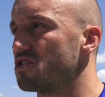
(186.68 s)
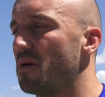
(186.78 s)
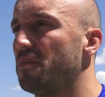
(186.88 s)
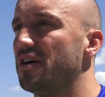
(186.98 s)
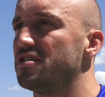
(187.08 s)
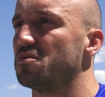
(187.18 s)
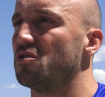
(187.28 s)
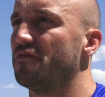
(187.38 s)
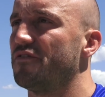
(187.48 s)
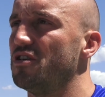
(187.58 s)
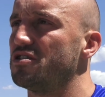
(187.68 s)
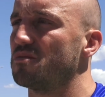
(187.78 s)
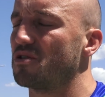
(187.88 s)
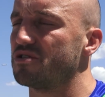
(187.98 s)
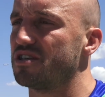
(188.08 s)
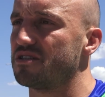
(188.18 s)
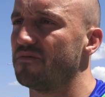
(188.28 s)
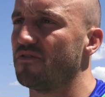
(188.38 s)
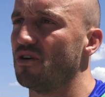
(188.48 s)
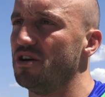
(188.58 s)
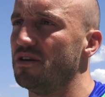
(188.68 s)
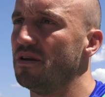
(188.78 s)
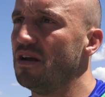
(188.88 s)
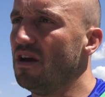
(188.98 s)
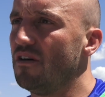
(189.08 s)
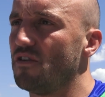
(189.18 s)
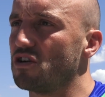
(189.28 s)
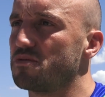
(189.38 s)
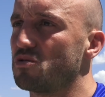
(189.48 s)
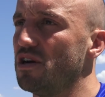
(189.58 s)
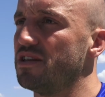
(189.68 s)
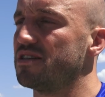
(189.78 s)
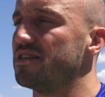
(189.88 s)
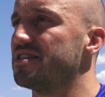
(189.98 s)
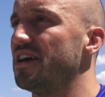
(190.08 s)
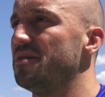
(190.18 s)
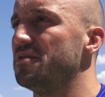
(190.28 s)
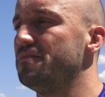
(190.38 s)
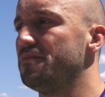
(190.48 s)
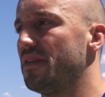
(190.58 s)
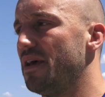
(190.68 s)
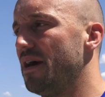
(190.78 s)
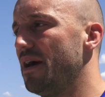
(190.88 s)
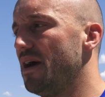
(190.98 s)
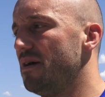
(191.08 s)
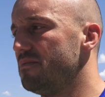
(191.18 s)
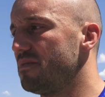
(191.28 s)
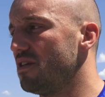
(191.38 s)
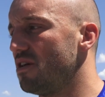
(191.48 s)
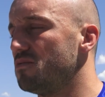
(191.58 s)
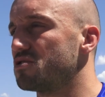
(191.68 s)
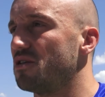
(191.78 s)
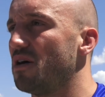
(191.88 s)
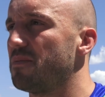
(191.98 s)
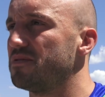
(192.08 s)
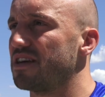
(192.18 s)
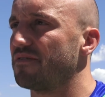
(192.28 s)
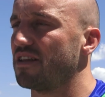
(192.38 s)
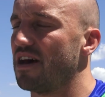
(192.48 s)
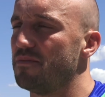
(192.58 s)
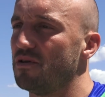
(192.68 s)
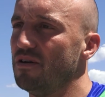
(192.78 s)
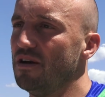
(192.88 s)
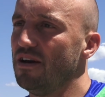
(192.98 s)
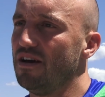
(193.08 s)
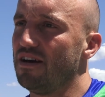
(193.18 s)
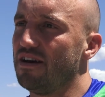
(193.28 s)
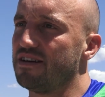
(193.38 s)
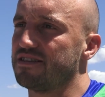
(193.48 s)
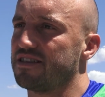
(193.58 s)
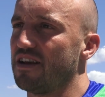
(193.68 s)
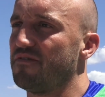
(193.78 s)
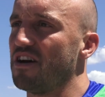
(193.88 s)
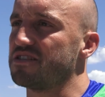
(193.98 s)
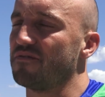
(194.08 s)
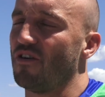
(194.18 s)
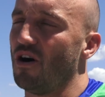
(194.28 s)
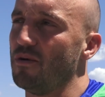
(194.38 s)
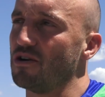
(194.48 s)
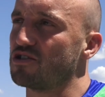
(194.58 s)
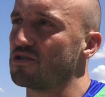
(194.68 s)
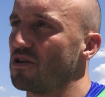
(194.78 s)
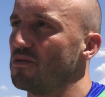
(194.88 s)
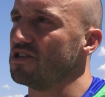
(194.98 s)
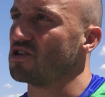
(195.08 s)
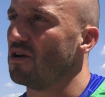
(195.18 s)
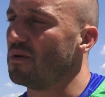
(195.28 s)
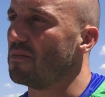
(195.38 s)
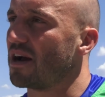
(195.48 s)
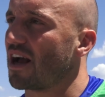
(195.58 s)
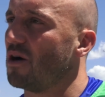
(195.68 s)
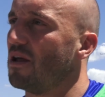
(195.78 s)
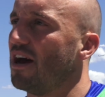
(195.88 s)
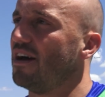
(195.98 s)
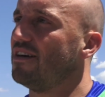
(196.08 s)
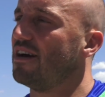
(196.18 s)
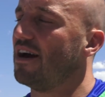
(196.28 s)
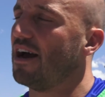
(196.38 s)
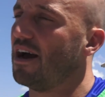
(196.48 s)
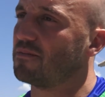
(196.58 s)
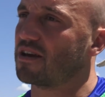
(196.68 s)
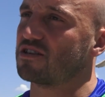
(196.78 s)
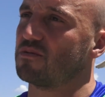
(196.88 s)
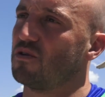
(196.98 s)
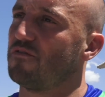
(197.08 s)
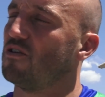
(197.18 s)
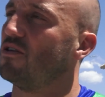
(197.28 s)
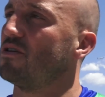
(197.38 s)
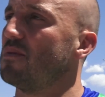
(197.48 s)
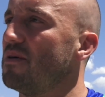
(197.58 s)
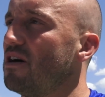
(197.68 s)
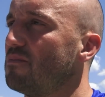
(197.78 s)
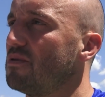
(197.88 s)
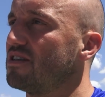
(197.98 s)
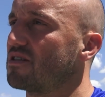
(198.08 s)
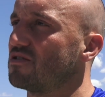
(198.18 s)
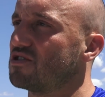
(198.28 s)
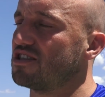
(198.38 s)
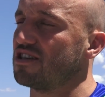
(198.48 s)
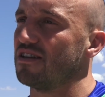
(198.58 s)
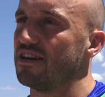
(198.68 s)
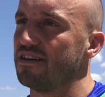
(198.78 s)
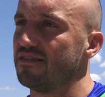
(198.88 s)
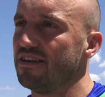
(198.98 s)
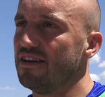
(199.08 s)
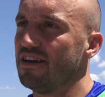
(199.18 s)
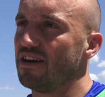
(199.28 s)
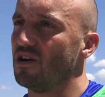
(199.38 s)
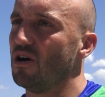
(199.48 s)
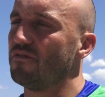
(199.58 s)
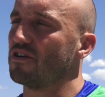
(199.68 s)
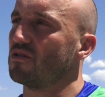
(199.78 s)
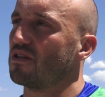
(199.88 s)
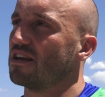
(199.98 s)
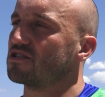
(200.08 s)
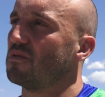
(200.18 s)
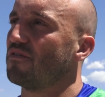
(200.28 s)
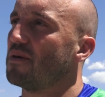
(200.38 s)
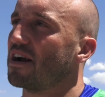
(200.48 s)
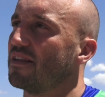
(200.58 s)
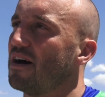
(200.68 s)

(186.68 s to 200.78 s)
get playing some good footy, some consistent footy, and force my way into the team, and we'll see what happens after that. But as I said, first and foremost, just want to enjoy being back out there, get some good footy under my belt, play consistently, and hopefully good things come off the back of